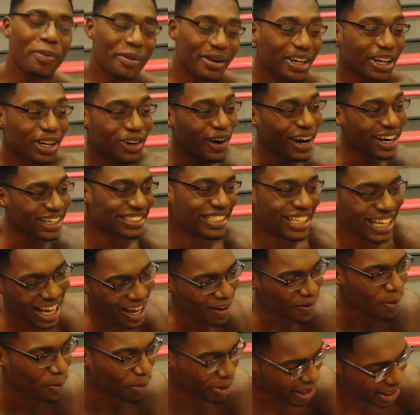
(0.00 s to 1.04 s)
the greatest to
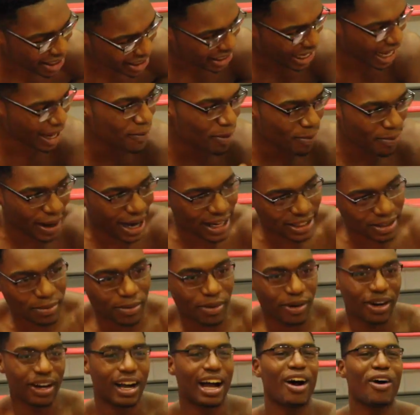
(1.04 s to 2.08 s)
ever play the game of
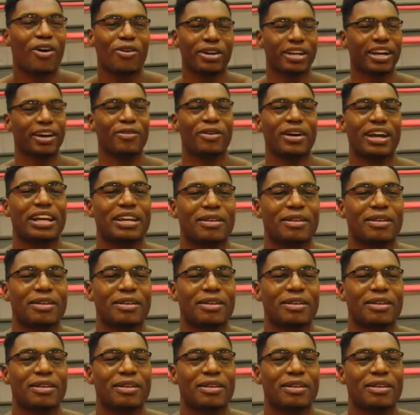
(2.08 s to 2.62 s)
basketball. I don't care what